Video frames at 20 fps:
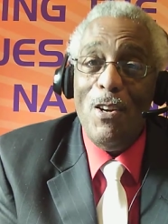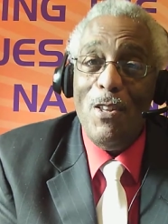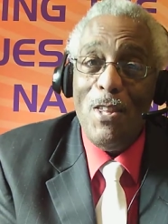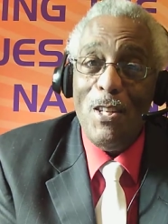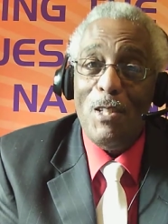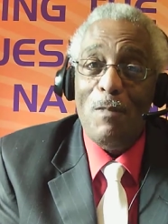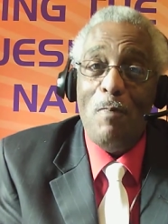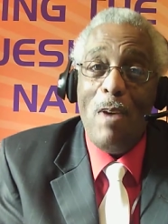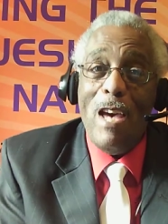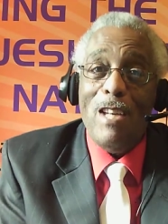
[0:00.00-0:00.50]

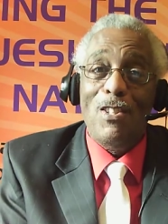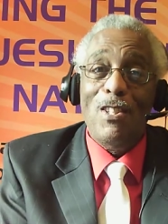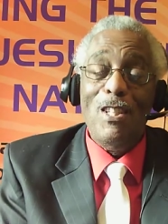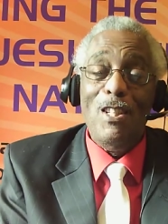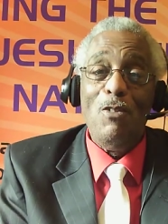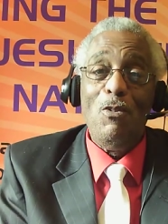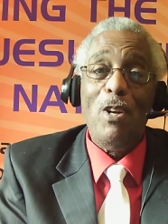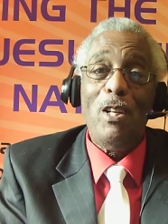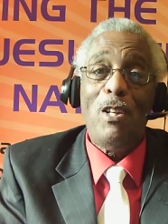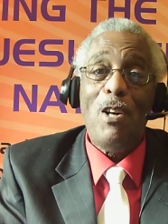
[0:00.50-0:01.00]
Praise the
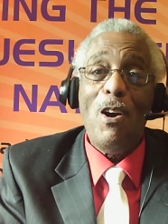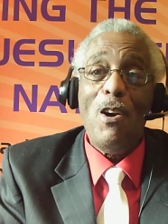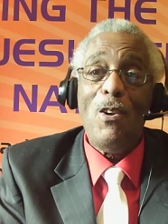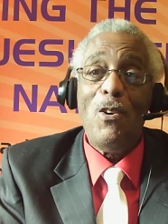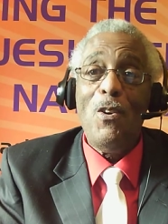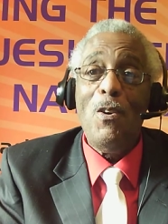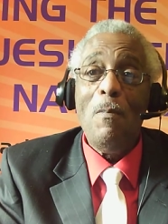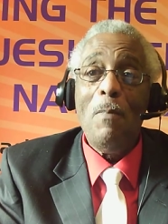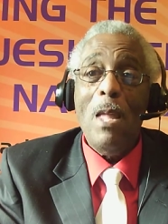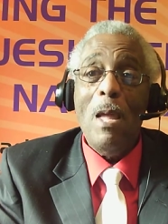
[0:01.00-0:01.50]
Lord. This is
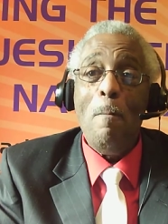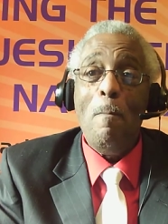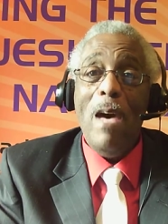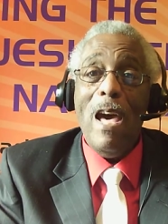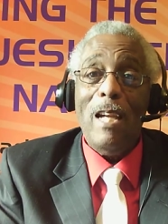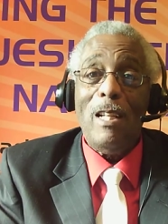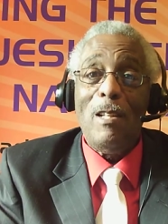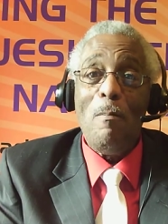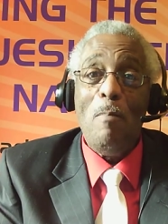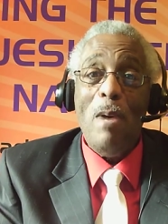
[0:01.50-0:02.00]
Pastor
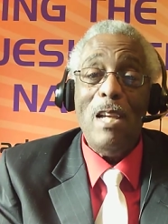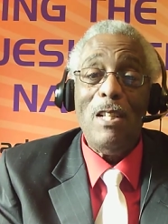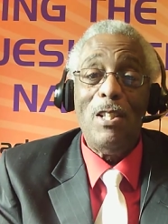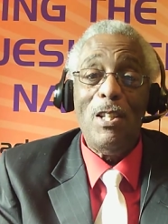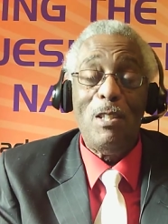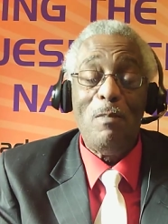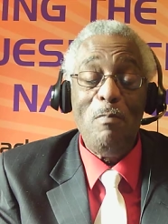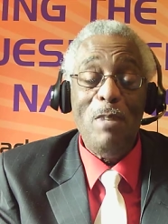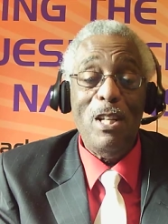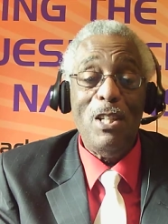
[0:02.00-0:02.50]
Leroy
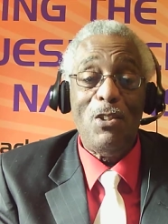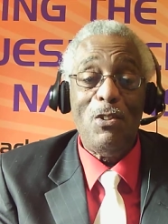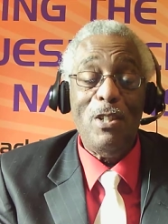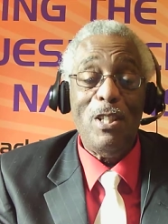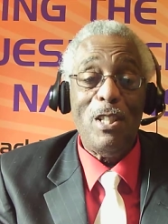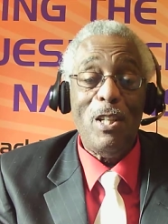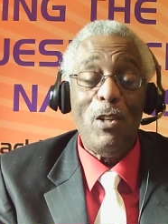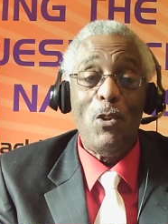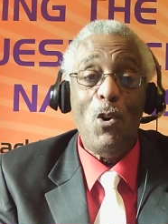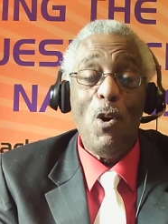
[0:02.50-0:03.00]
Carter,
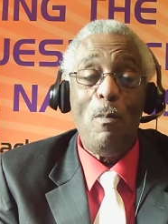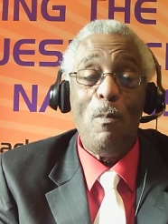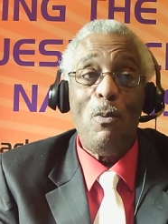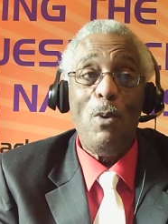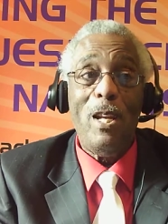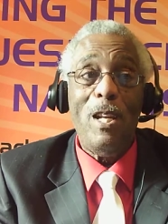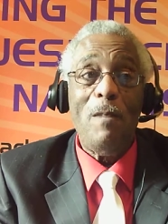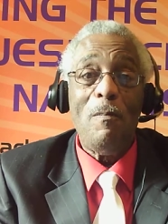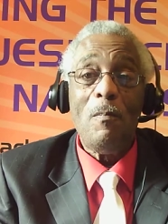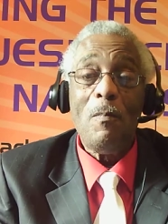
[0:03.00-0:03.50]
Back to
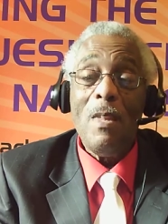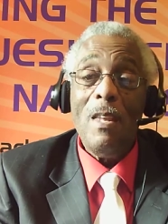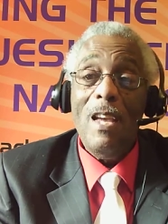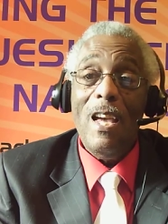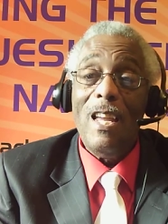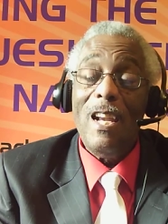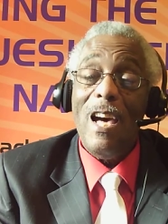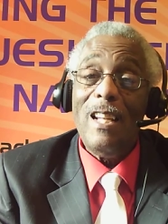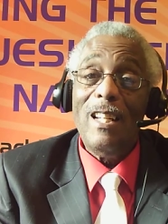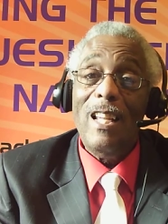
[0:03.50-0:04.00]
Basics
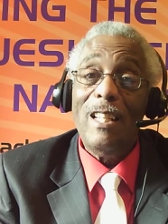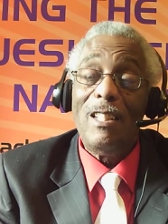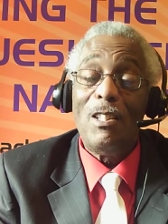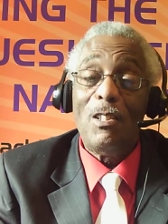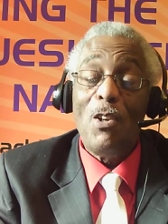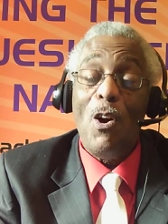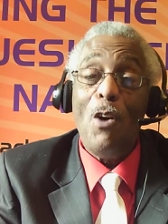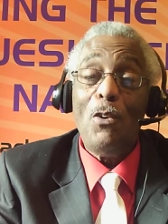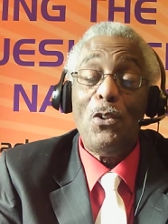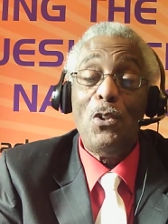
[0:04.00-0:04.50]
Ministries
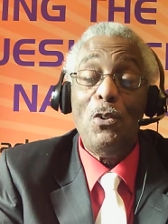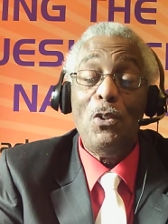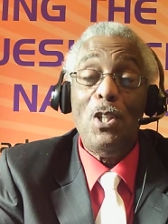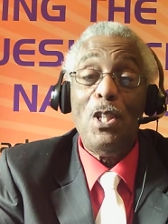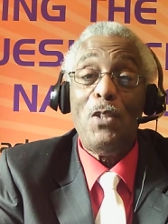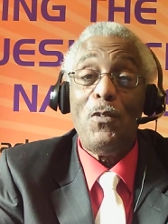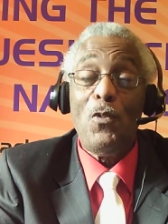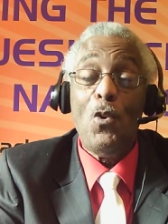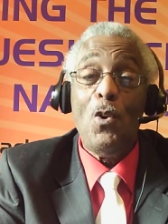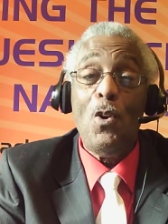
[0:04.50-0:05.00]

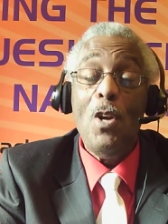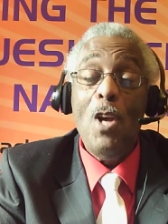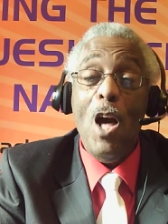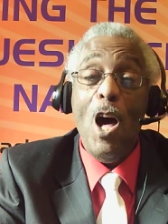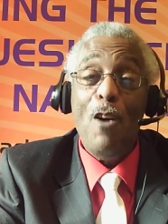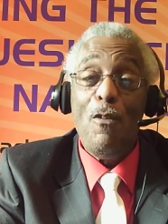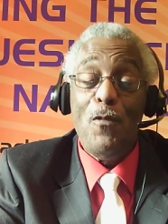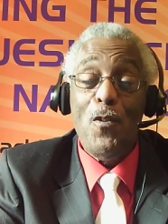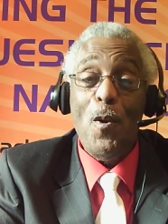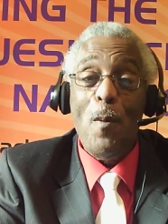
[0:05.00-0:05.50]
Incorporated,
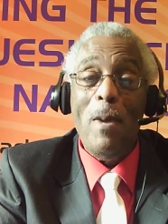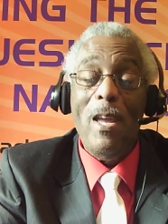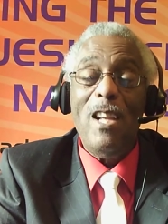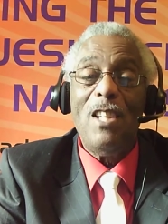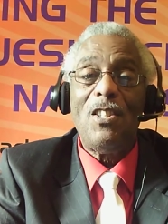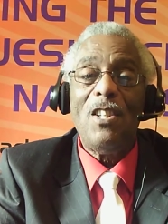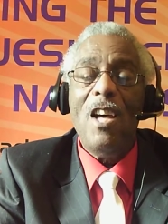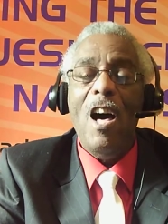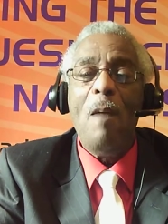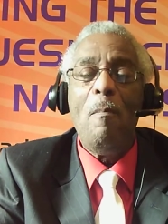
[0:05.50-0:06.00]
and
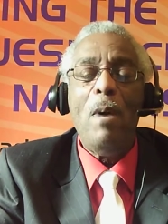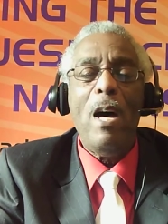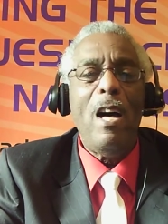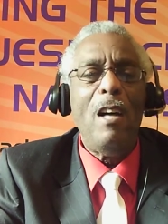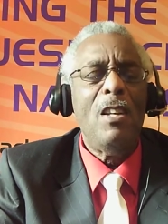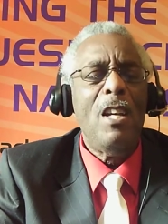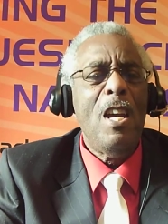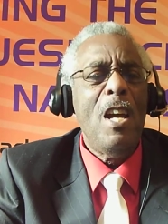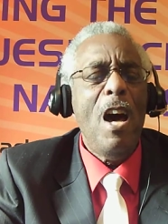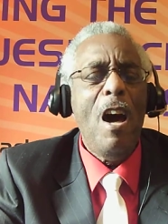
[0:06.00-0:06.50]
I'd like to
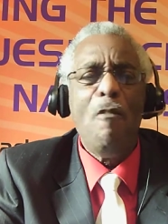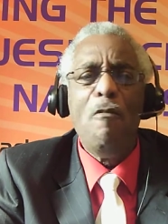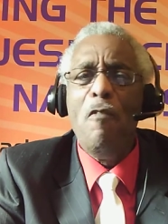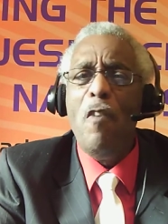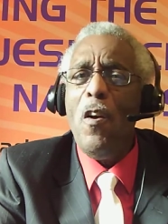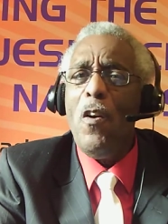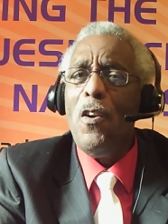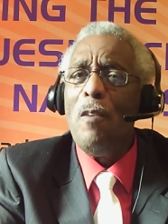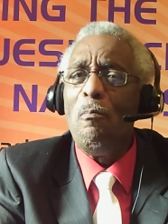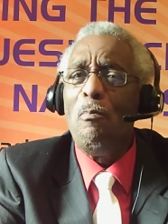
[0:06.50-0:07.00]
talk to you
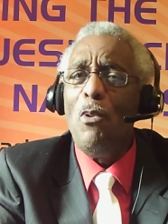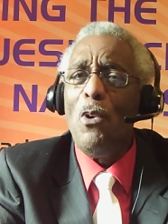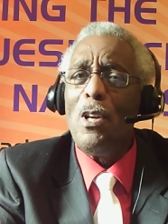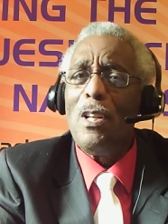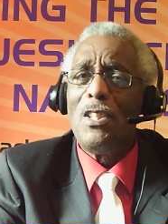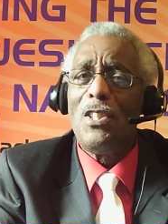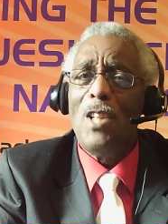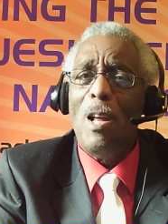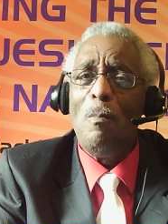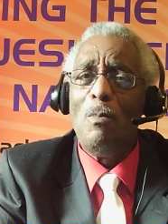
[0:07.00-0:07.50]
just for
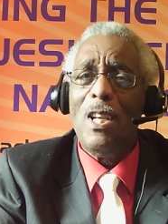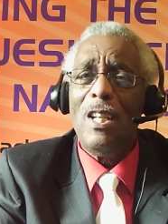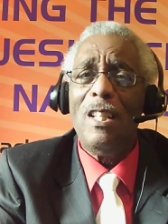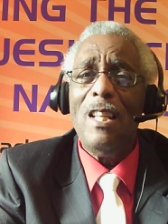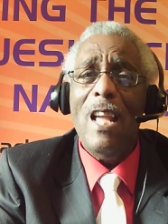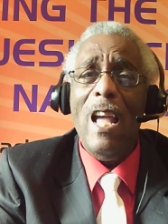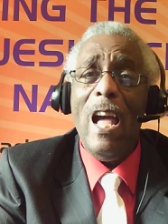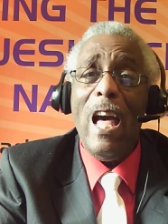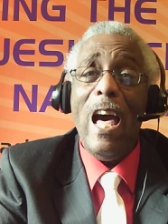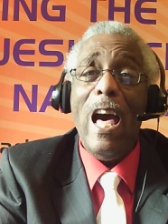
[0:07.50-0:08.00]
a
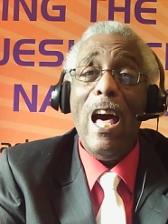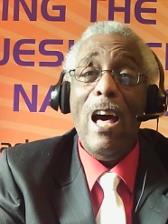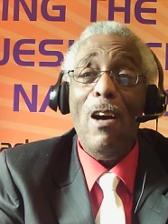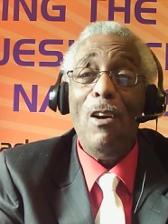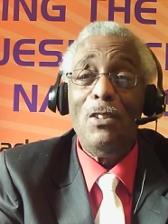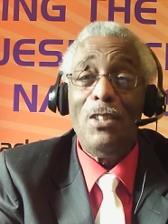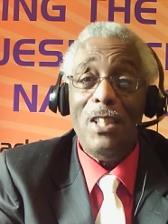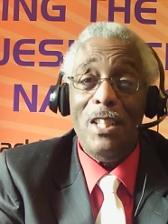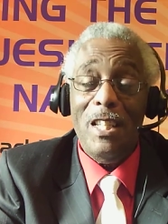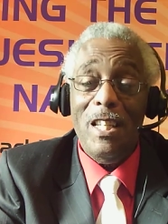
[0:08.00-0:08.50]
few minutes
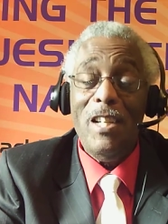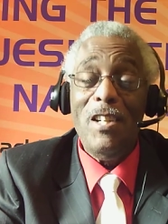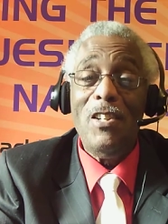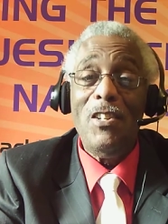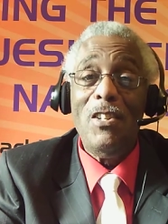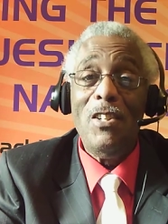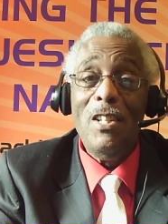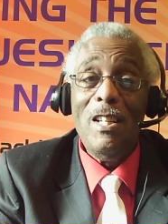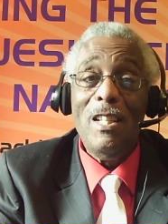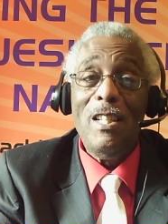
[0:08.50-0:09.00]

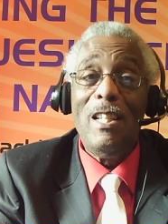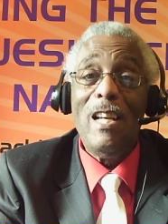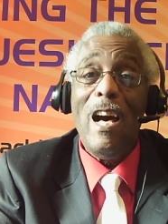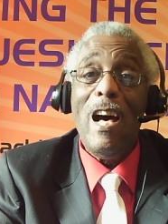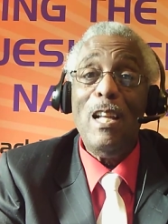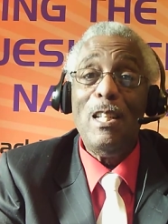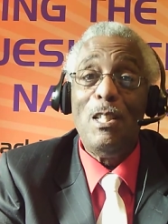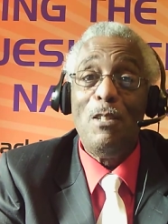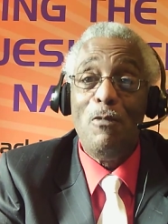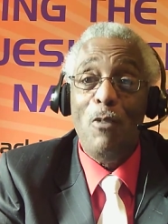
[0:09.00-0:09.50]
about a
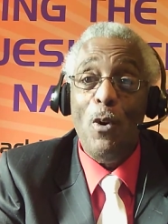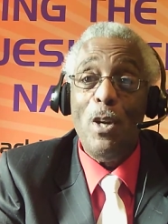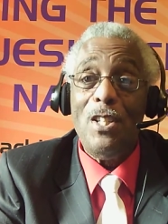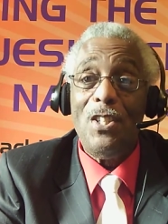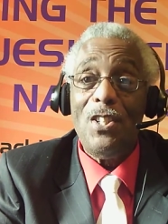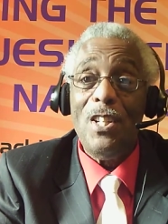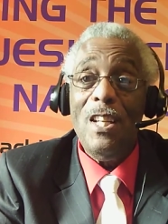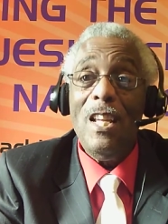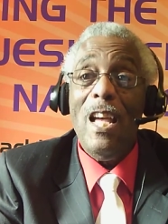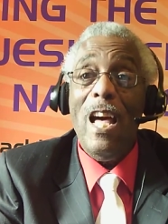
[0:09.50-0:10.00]
very
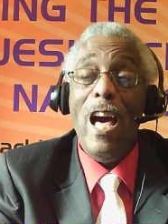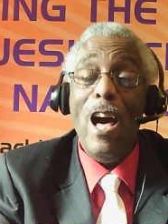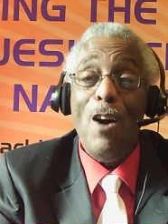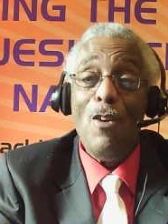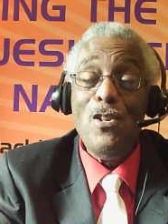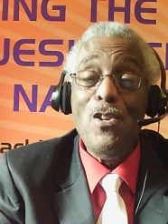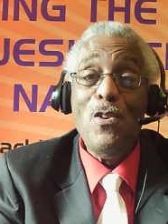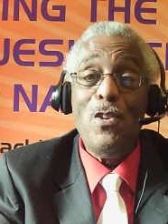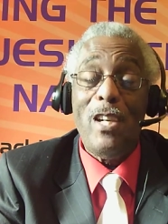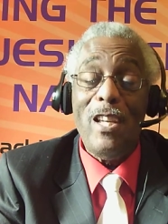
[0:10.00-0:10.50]
important
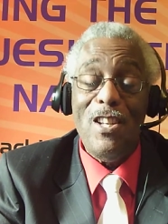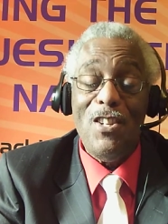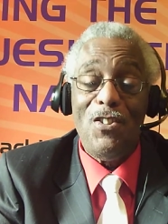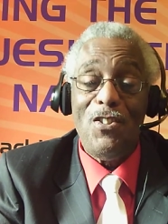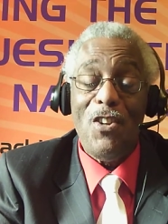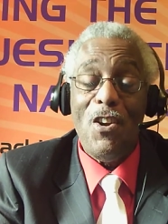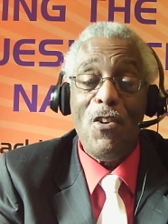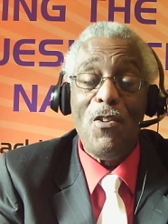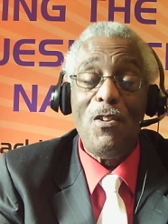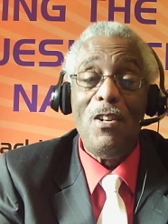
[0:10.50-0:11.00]
subject
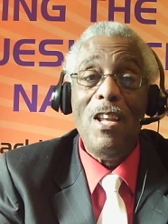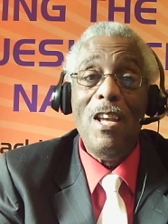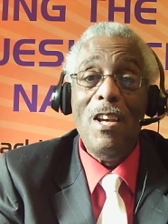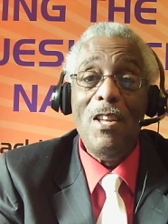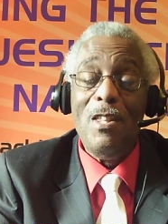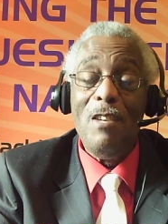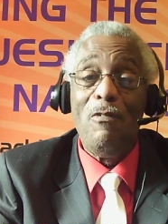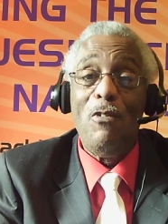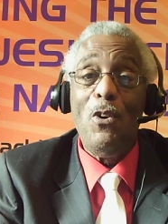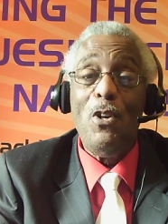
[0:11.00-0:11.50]

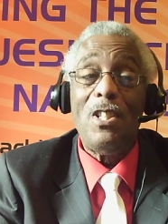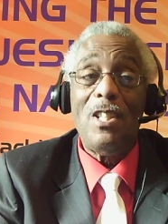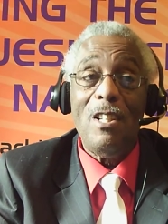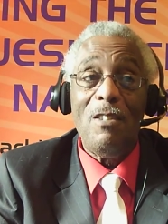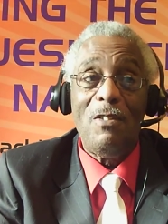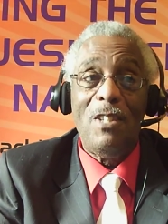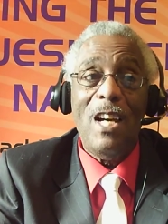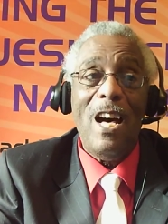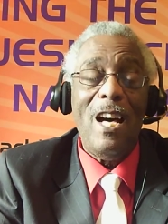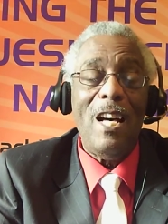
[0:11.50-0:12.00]
how to
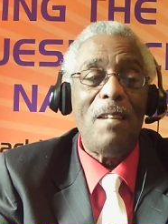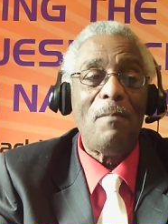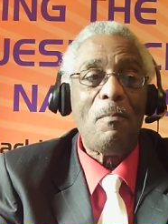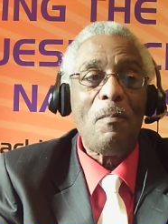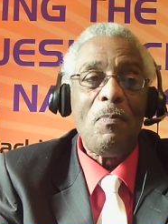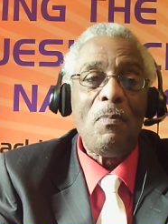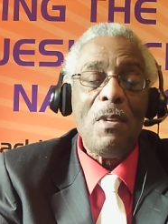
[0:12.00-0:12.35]
hear